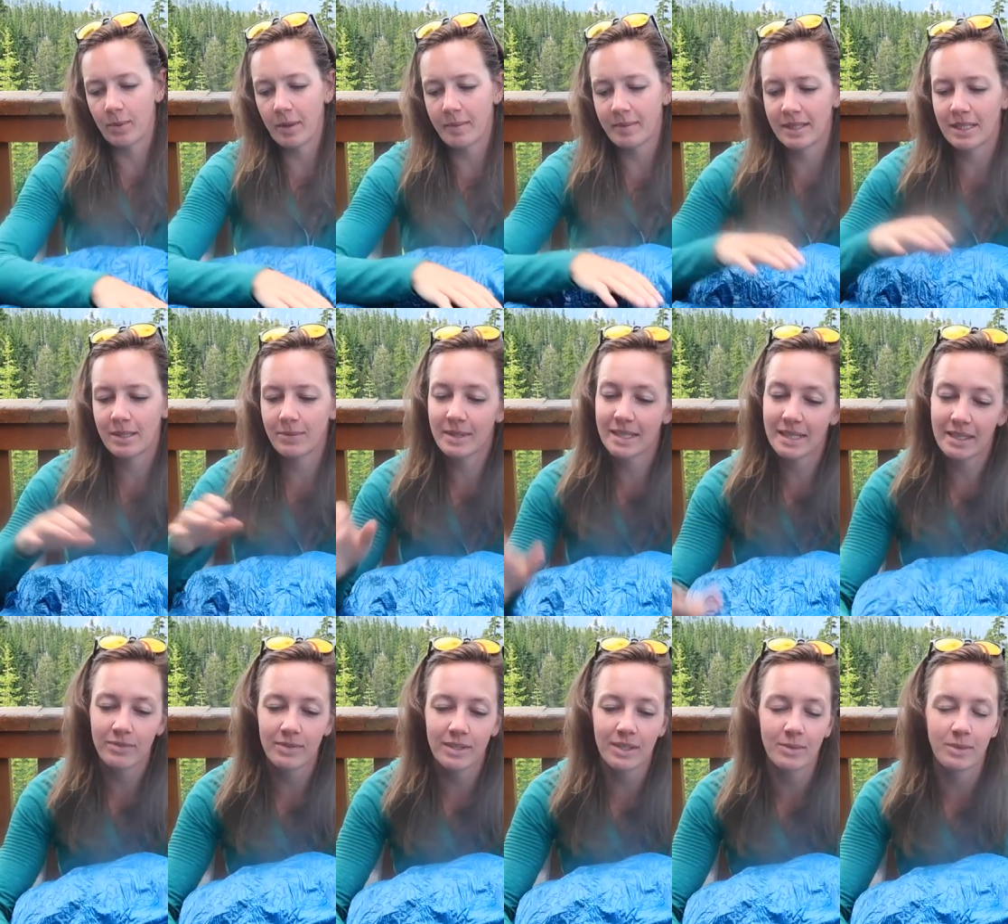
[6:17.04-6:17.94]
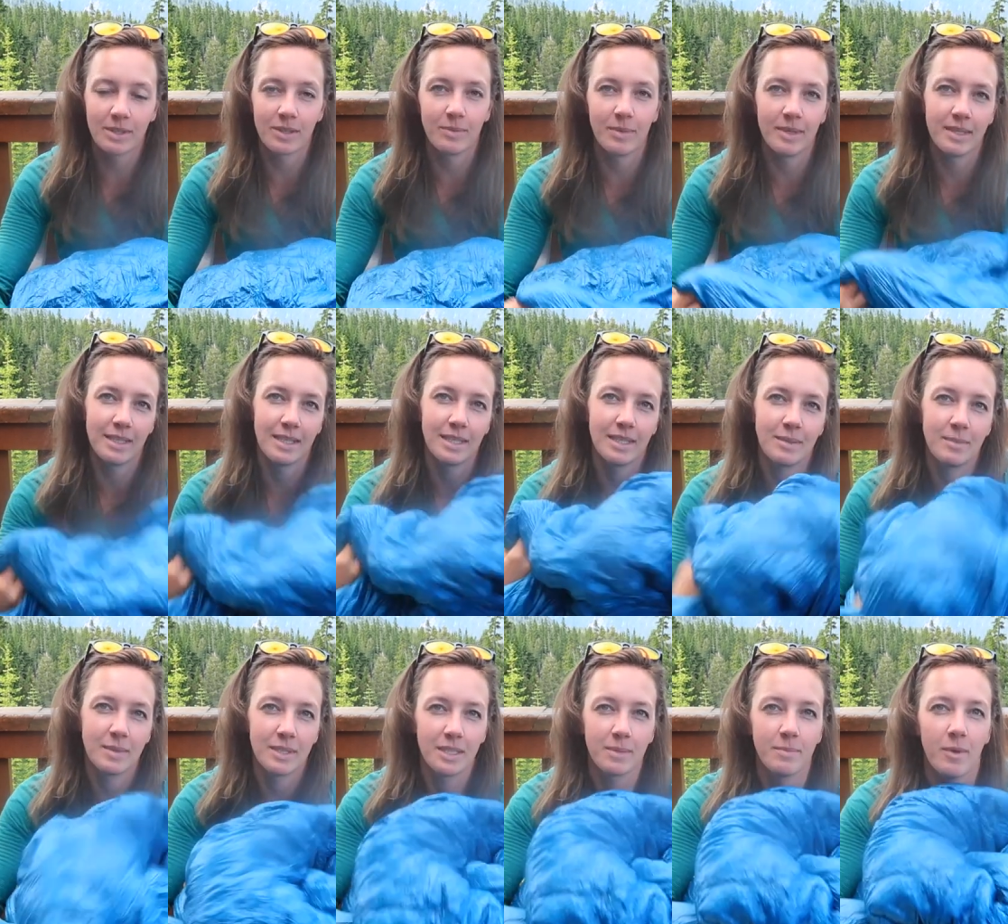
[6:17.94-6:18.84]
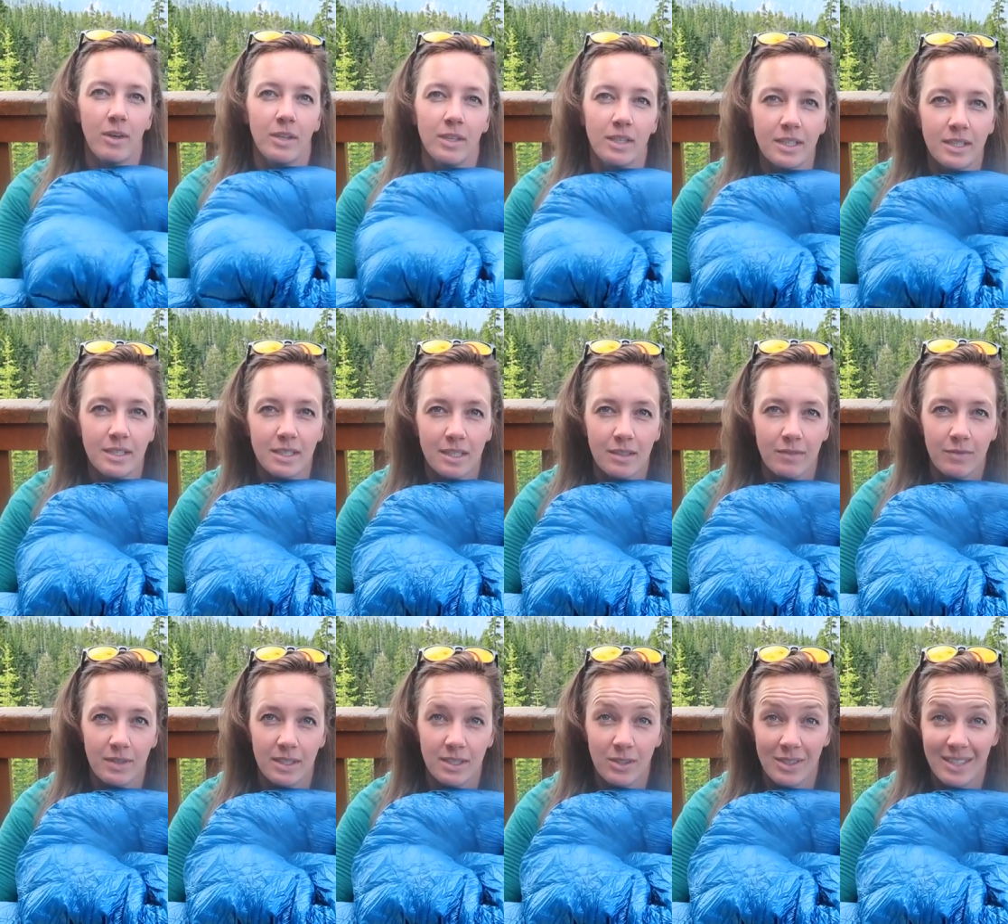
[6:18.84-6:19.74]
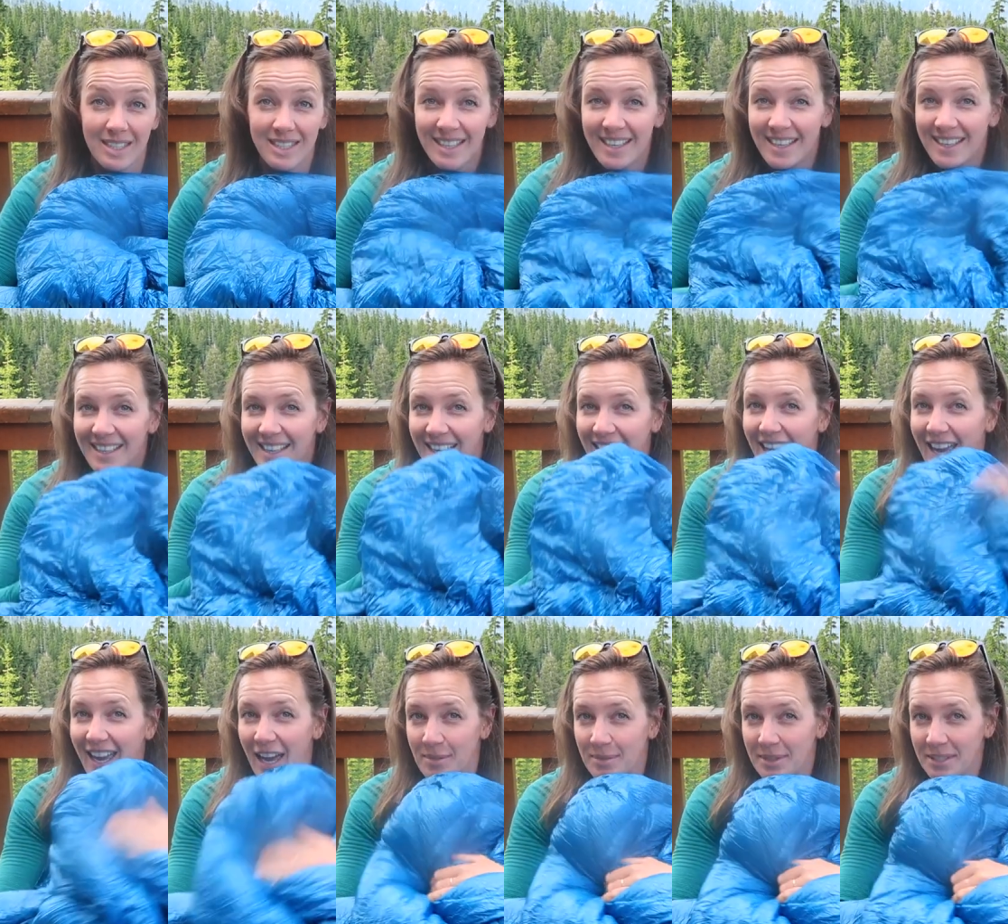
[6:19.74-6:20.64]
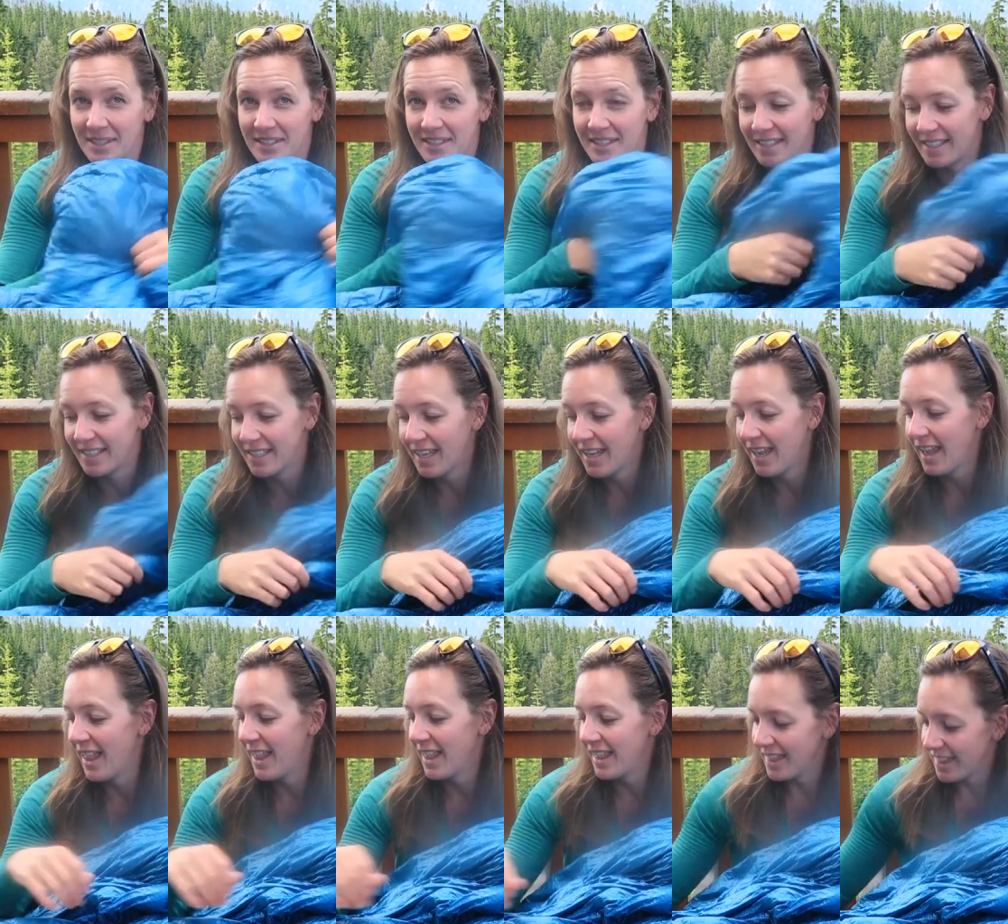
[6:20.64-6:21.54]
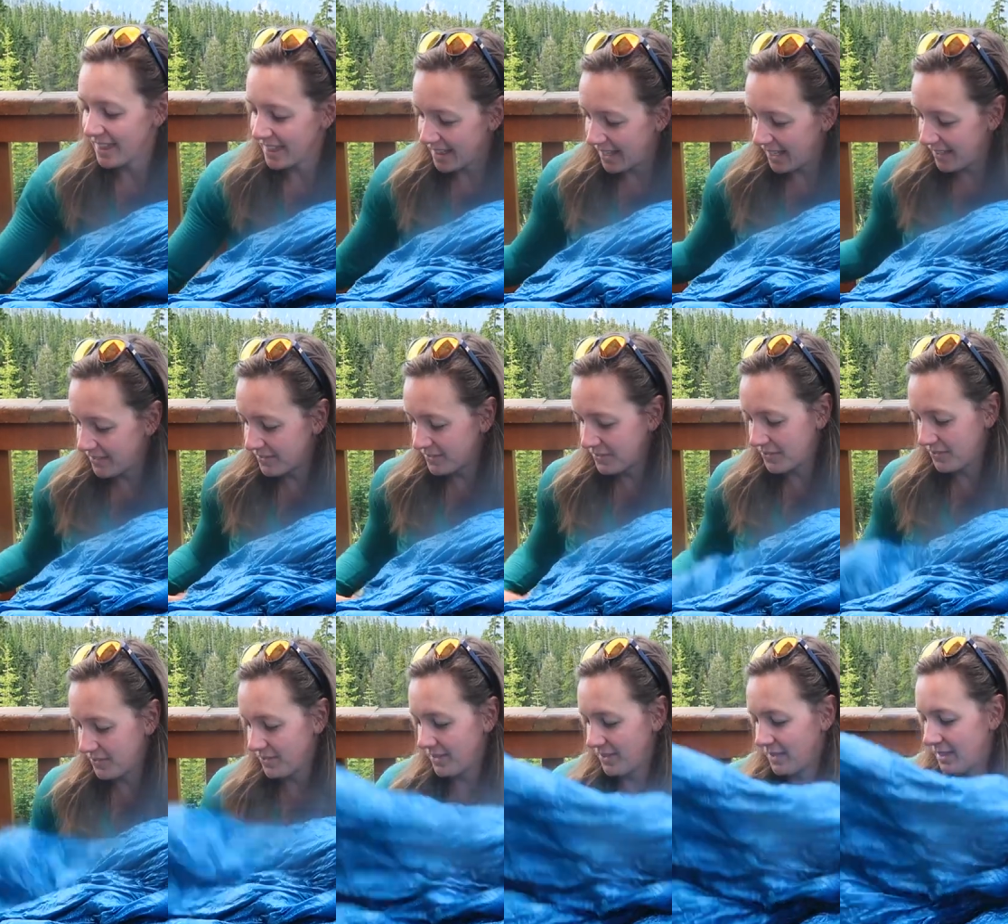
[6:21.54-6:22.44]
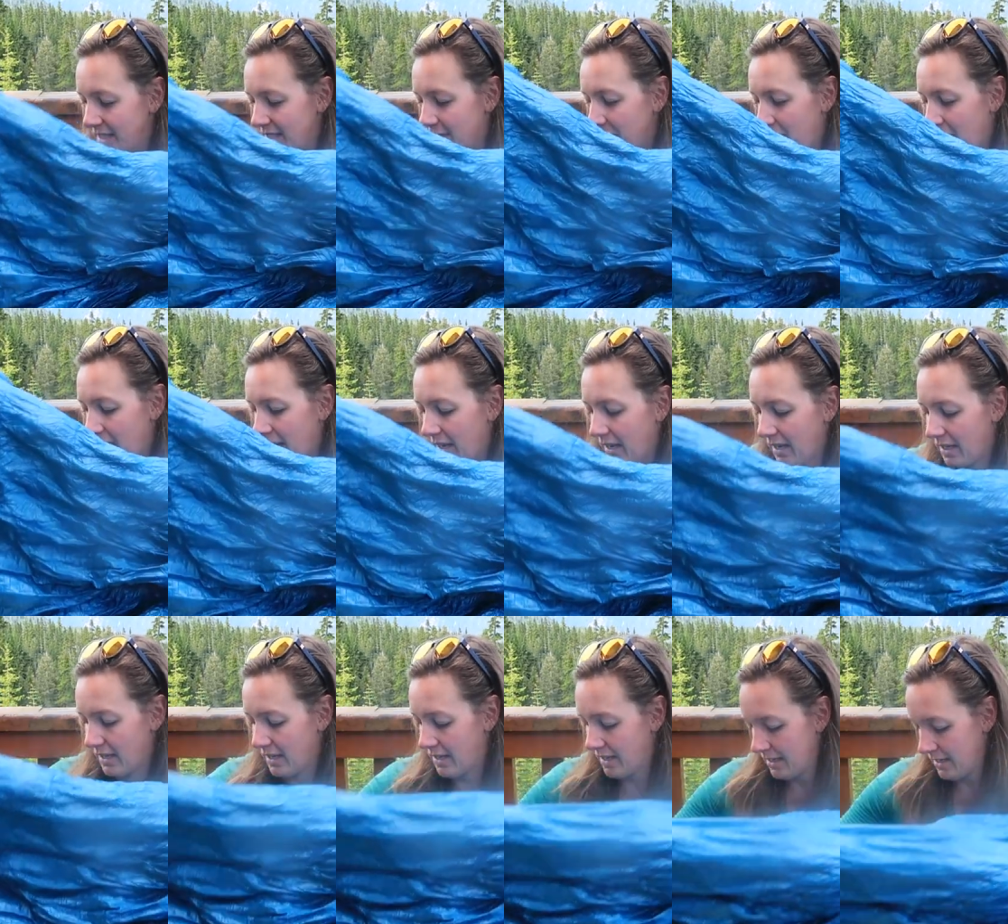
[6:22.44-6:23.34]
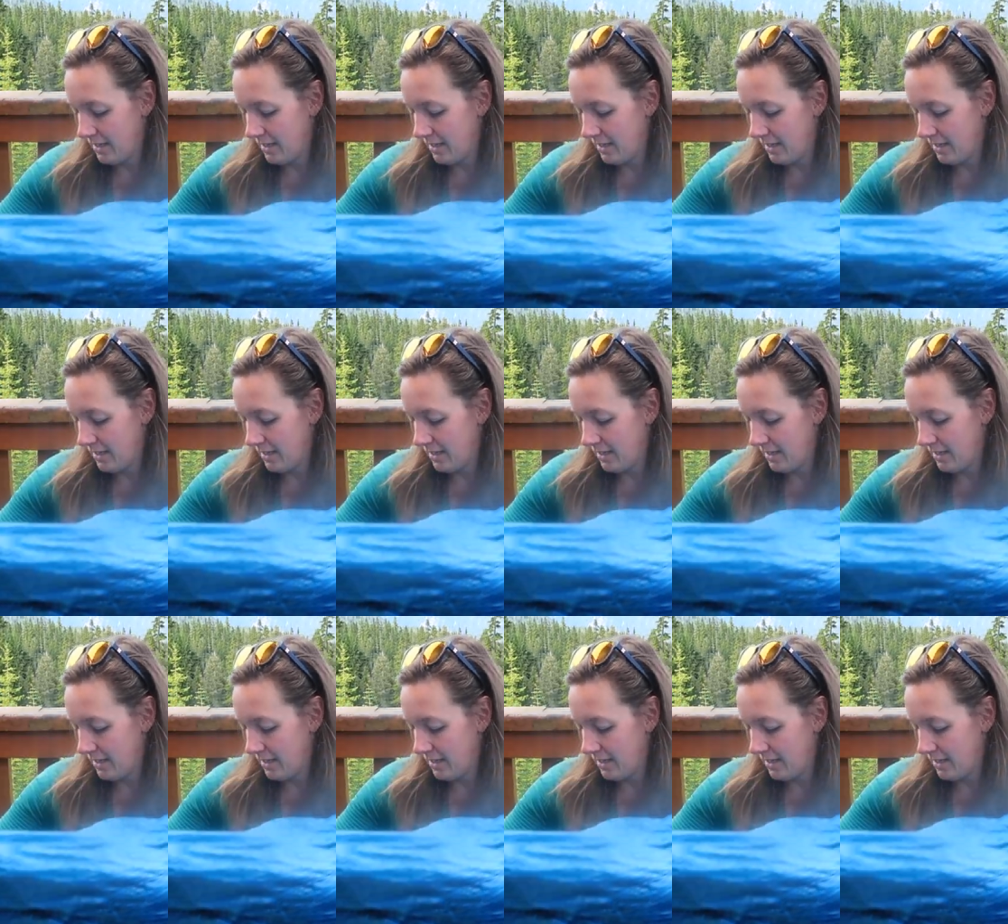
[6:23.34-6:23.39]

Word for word: women specific, which means that it's a bit smaller and fits really snug. I absolutely love this bag.